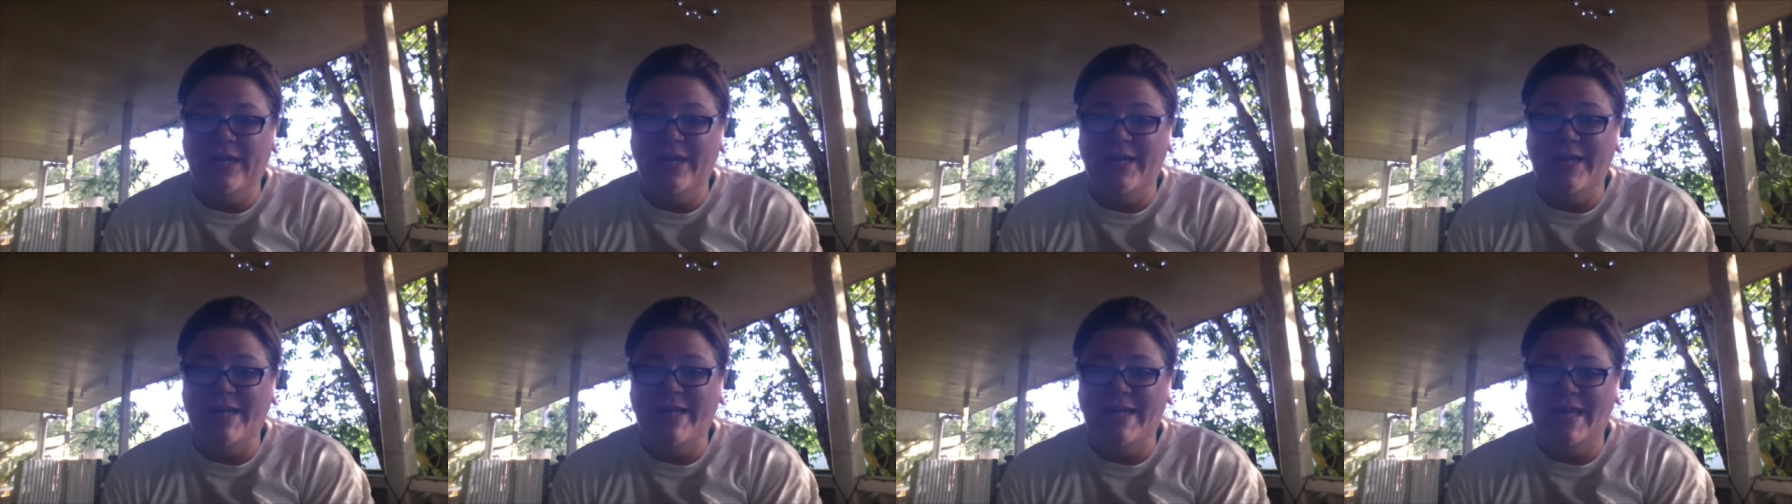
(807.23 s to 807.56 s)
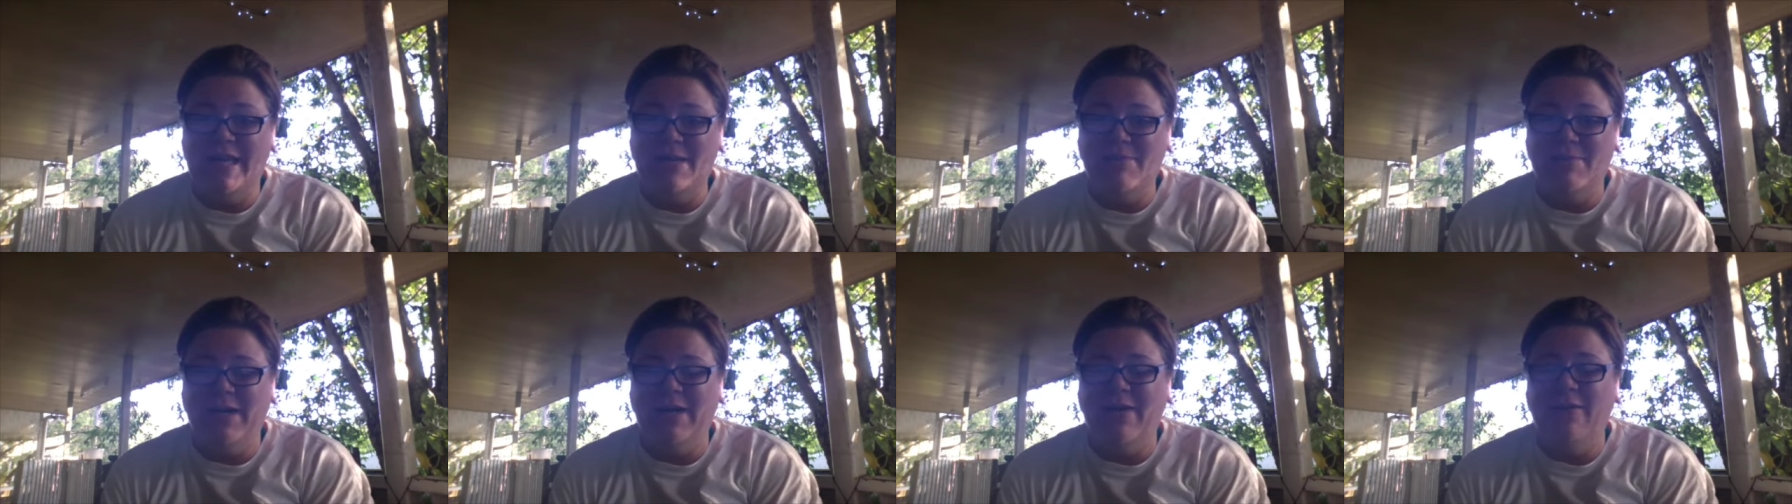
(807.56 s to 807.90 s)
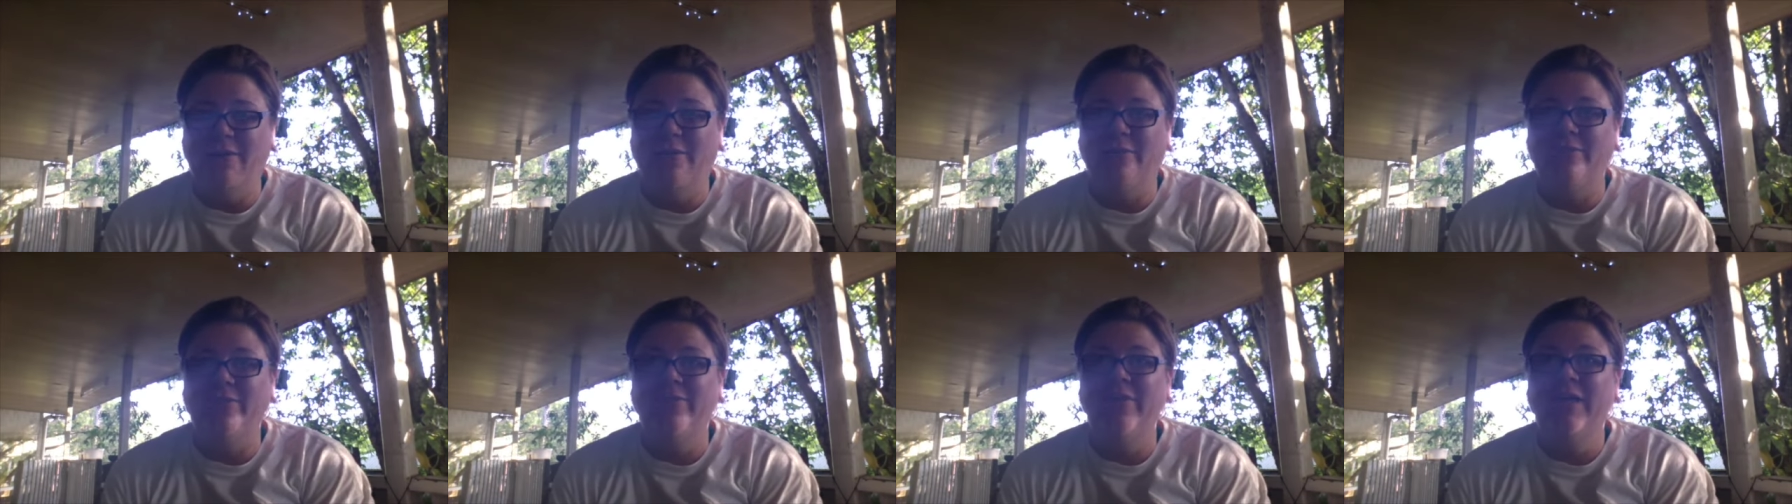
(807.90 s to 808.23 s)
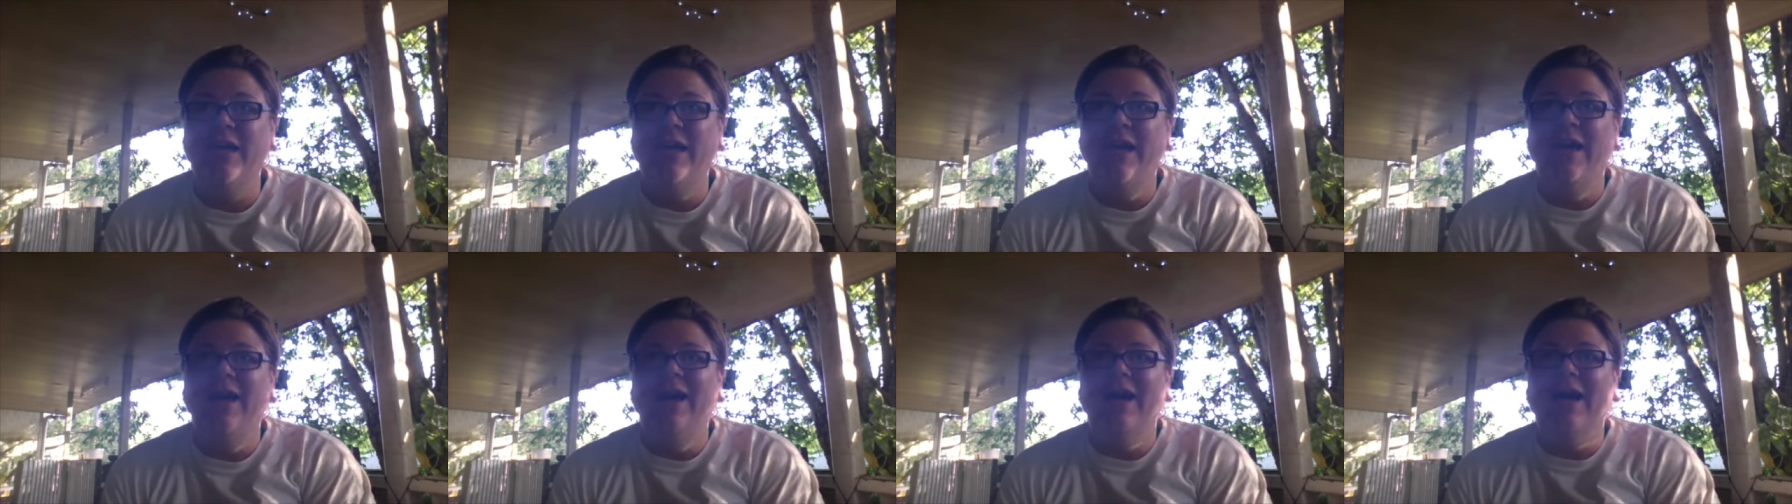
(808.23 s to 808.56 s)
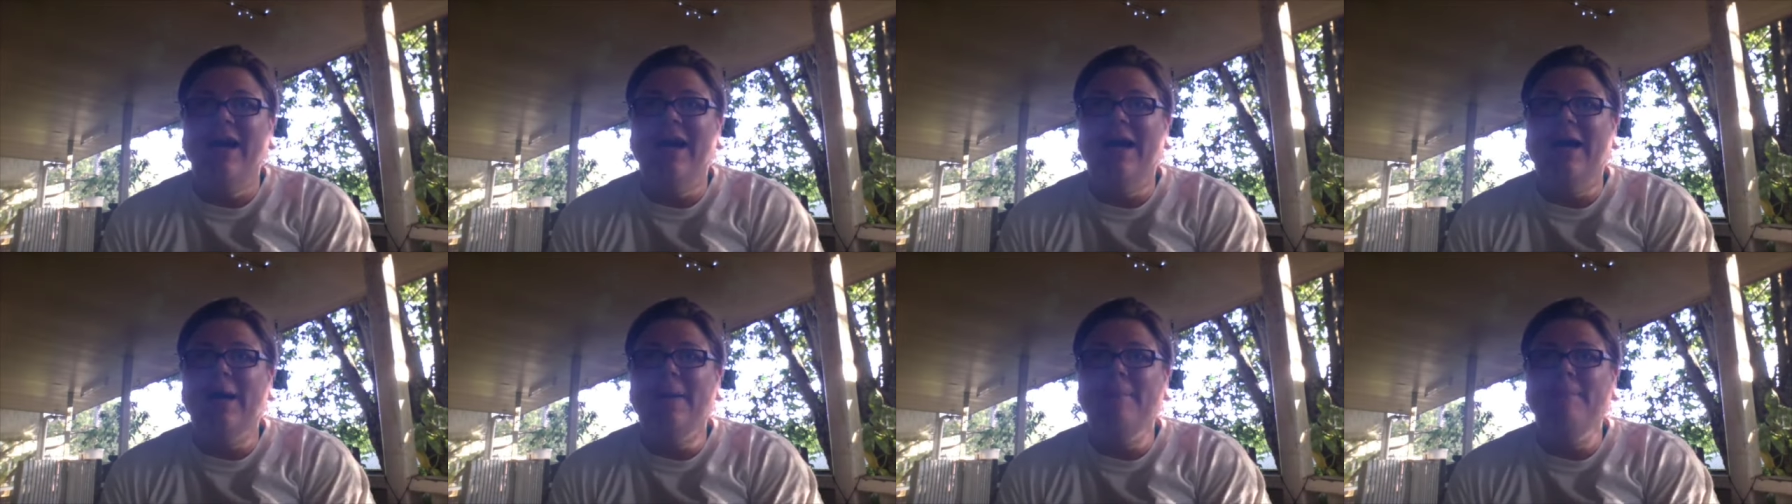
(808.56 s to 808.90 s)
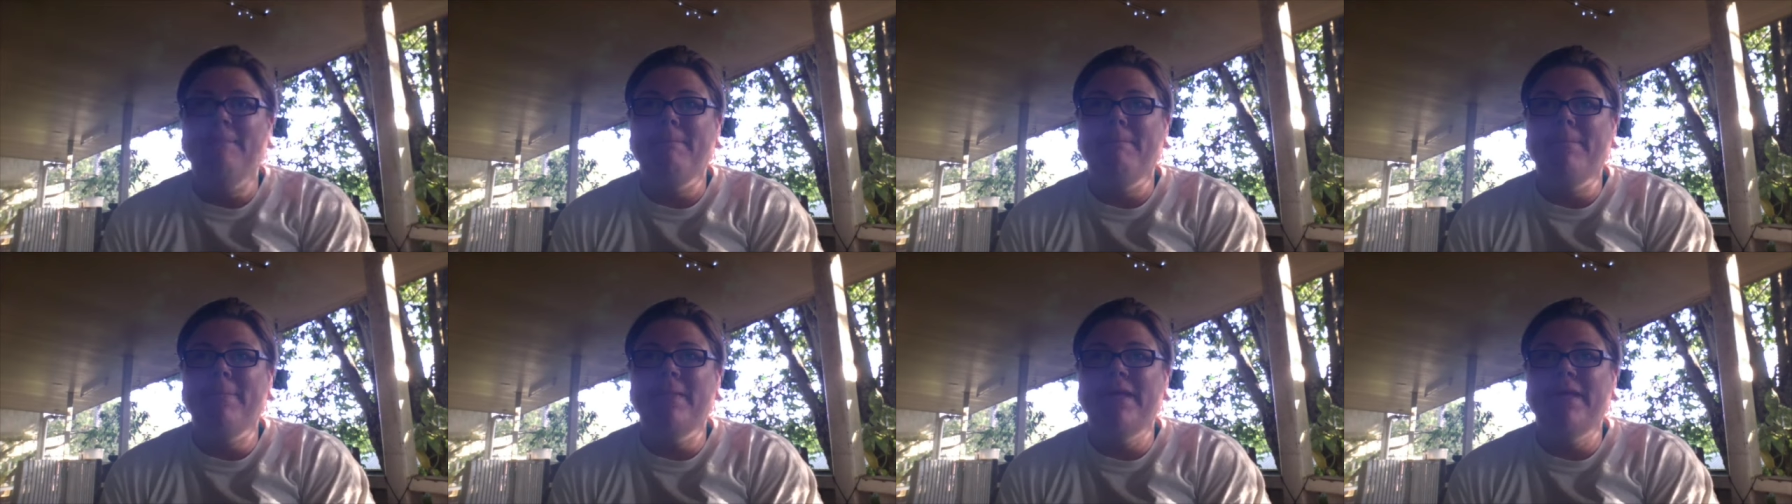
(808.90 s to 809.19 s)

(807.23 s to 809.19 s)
and emails um,